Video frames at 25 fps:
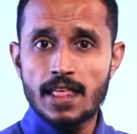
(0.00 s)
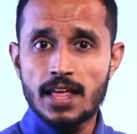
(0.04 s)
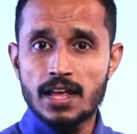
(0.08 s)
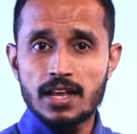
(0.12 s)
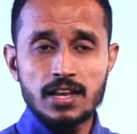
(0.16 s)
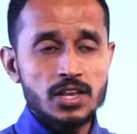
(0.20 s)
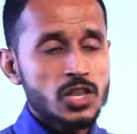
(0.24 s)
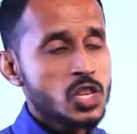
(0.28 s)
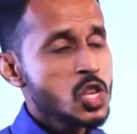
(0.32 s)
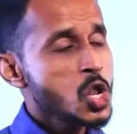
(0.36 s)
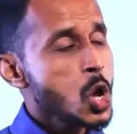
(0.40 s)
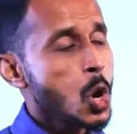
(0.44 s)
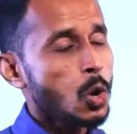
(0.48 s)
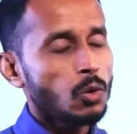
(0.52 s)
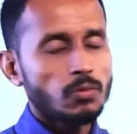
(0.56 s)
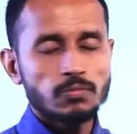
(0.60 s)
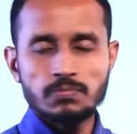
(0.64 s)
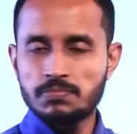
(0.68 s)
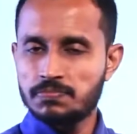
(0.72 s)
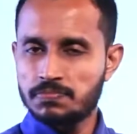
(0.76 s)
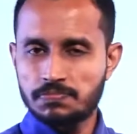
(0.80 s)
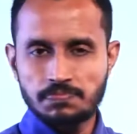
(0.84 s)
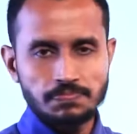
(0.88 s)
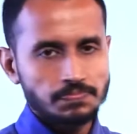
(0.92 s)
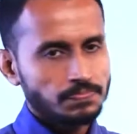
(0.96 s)
No.
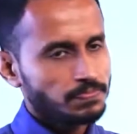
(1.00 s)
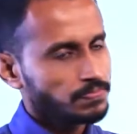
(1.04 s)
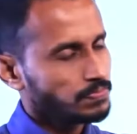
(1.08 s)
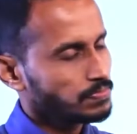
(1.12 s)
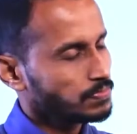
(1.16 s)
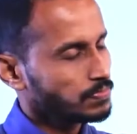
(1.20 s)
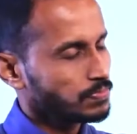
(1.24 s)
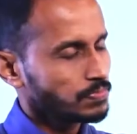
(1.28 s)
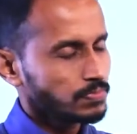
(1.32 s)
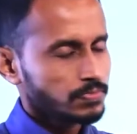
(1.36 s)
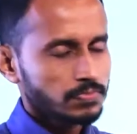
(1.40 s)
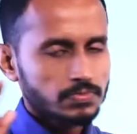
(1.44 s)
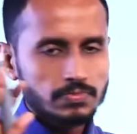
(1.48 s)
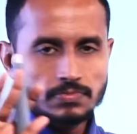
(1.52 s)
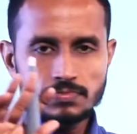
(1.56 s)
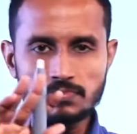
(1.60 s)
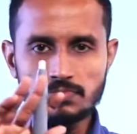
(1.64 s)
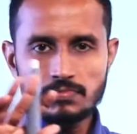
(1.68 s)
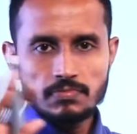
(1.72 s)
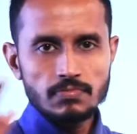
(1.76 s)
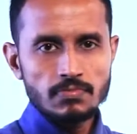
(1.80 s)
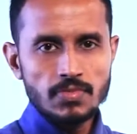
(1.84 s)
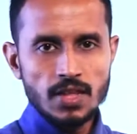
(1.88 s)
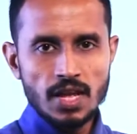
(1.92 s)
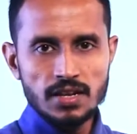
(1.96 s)

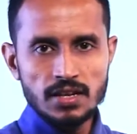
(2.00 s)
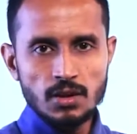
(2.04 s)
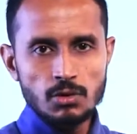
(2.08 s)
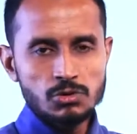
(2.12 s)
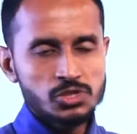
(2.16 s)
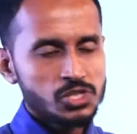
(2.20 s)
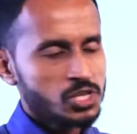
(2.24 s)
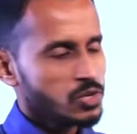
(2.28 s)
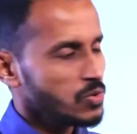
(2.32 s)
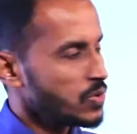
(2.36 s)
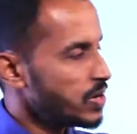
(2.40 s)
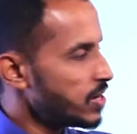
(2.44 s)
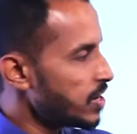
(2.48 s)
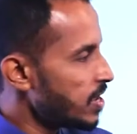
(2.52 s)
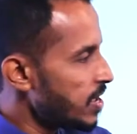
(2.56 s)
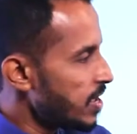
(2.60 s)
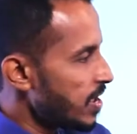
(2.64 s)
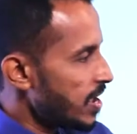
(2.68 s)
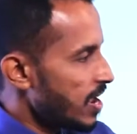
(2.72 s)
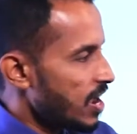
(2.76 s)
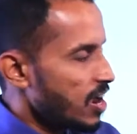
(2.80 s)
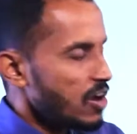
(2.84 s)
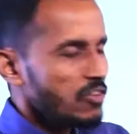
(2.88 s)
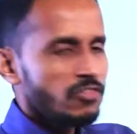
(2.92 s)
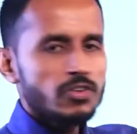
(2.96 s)
No, children.
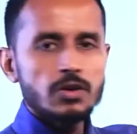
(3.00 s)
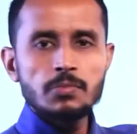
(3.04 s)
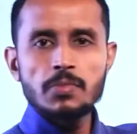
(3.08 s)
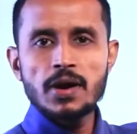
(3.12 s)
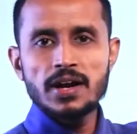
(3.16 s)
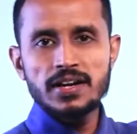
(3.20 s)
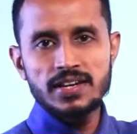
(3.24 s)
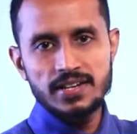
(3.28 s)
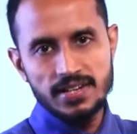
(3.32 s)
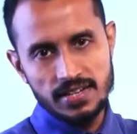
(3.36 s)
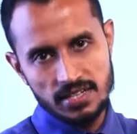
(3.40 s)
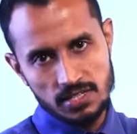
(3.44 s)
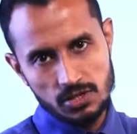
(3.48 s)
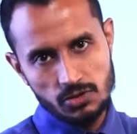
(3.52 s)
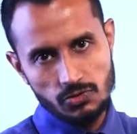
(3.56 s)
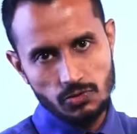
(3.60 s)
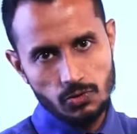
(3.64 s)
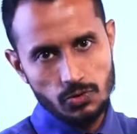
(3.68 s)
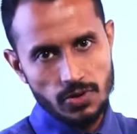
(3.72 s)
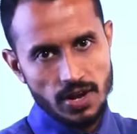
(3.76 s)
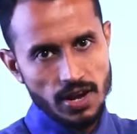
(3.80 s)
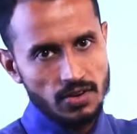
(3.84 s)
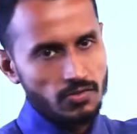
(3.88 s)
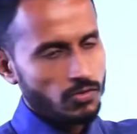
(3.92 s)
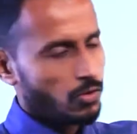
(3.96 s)
Everybody needs food
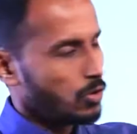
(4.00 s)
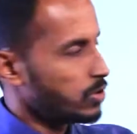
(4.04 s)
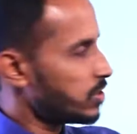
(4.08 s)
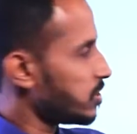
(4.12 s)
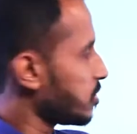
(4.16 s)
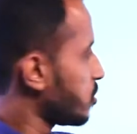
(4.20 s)
and water.